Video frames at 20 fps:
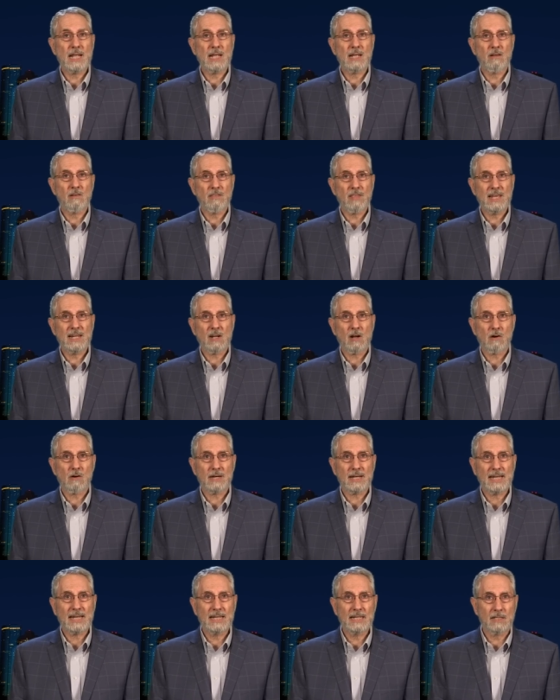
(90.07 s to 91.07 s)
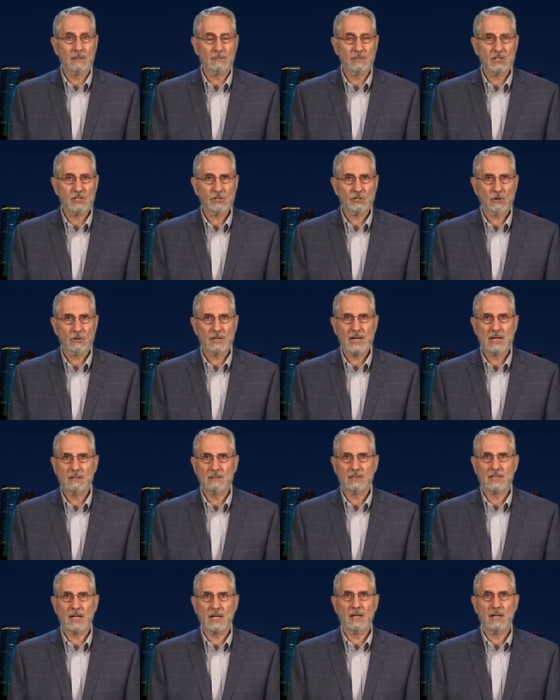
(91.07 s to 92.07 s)
how that our enemies are
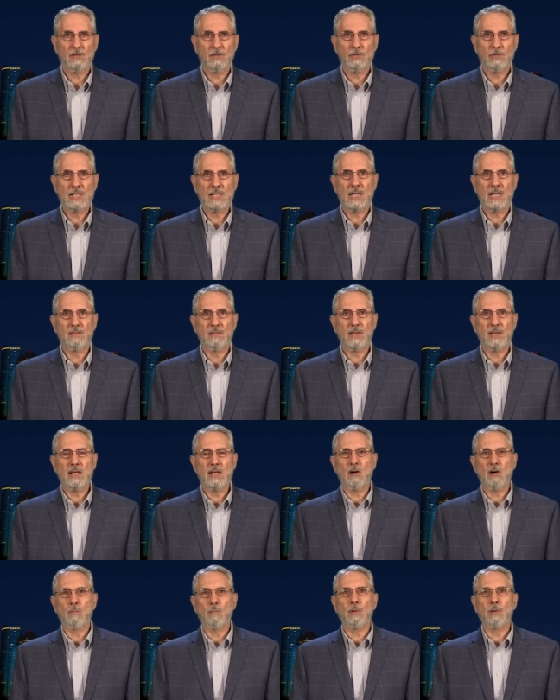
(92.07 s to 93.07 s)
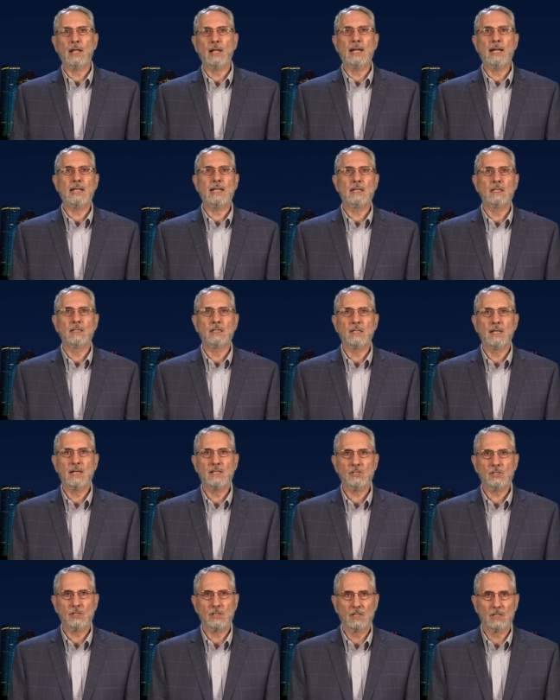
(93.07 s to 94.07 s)
now gathering and they are planning
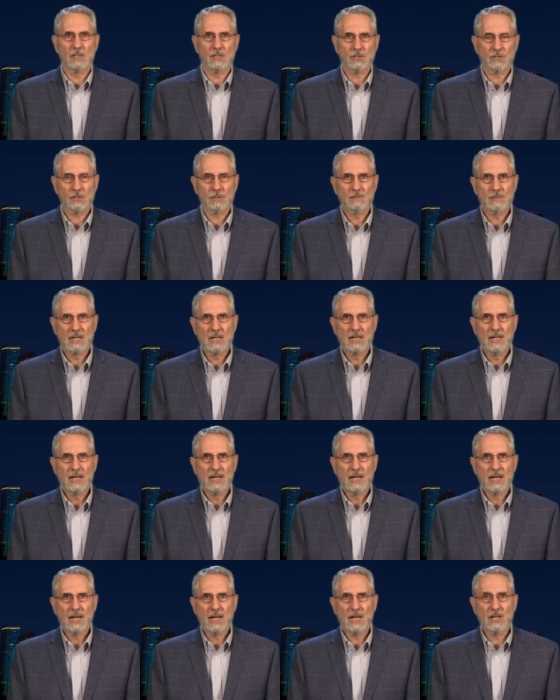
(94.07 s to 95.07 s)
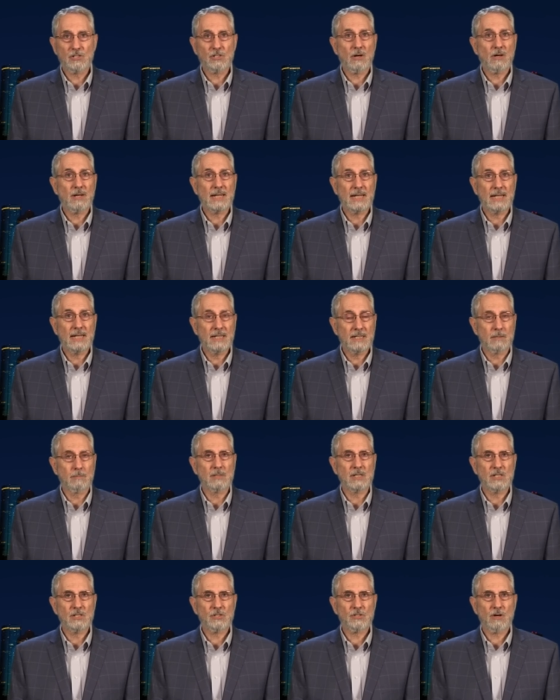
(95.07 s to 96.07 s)
against us, as our
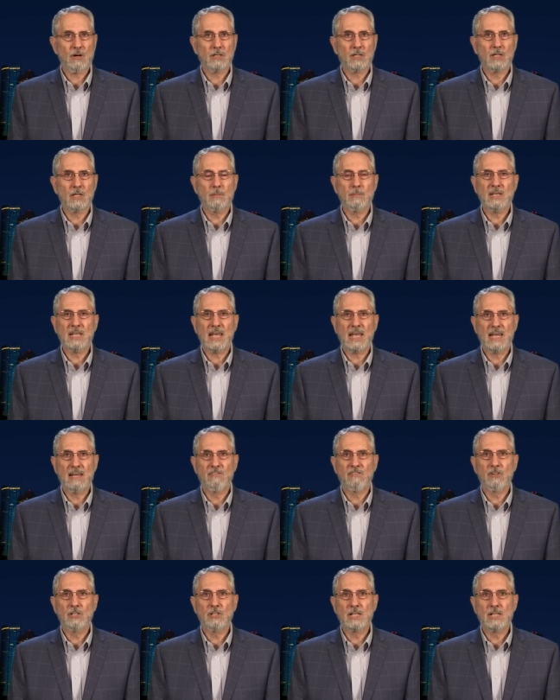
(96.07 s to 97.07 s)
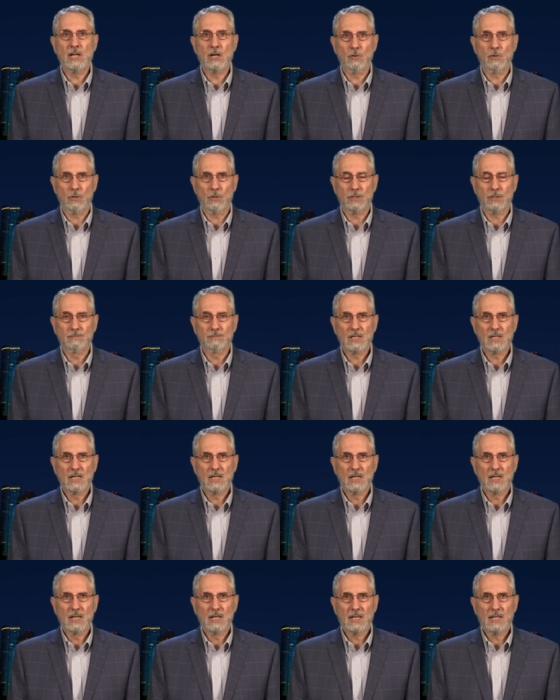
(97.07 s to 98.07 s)
enemies are coming ever nearer,
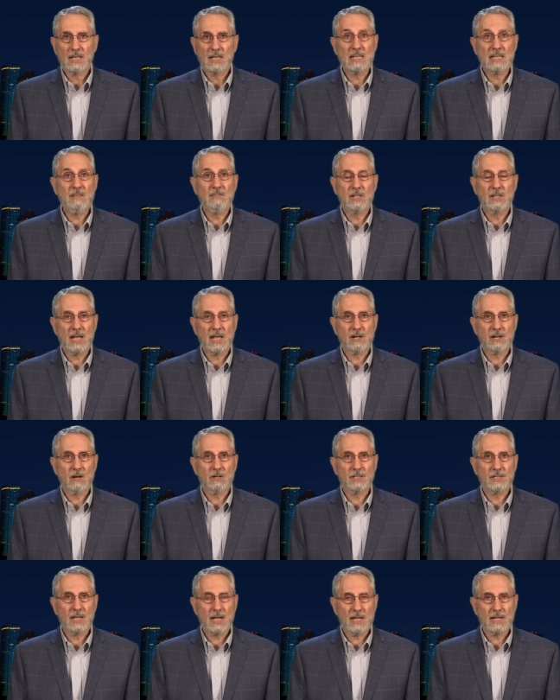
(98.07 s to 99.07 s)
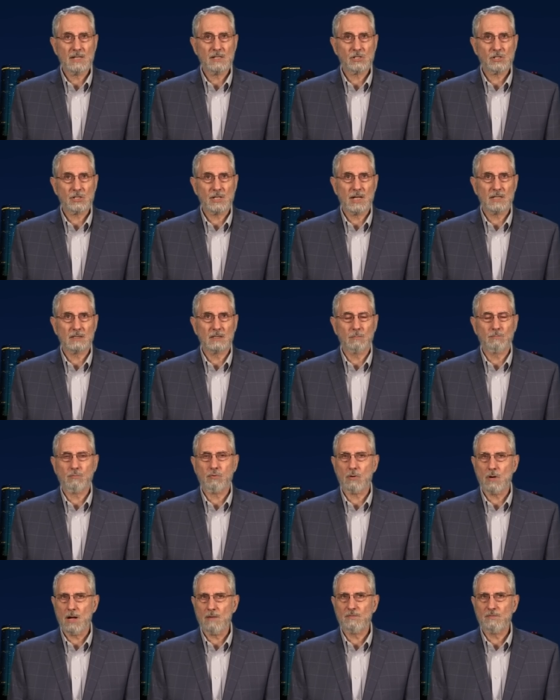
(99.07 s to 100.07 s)
even at our gates, like the
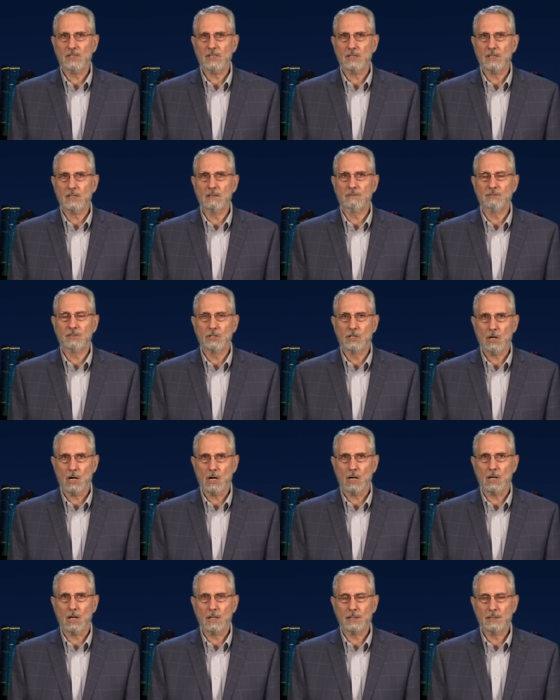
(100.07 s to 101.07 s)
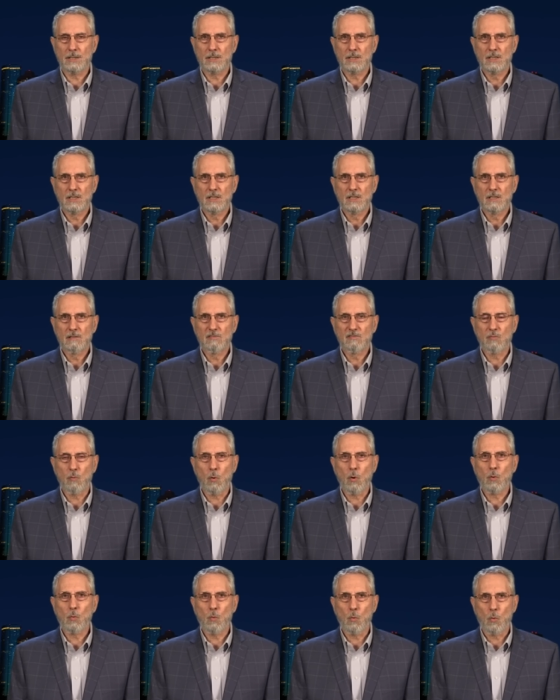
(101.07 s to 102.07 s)
prophet of God
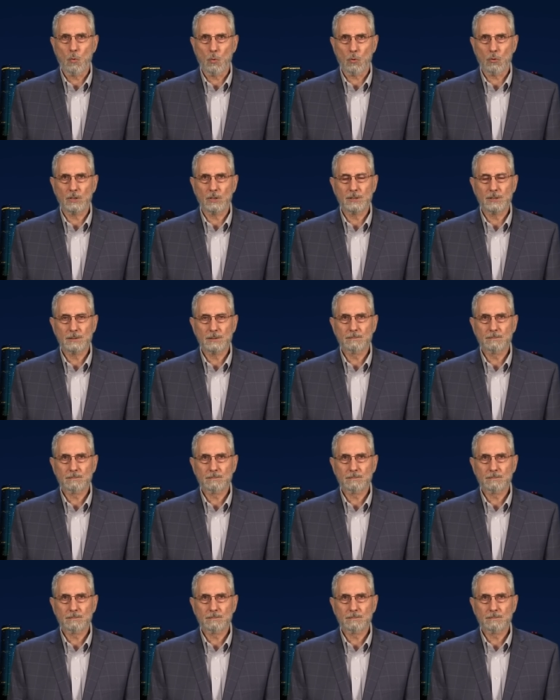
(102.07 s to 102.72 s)
forewarned.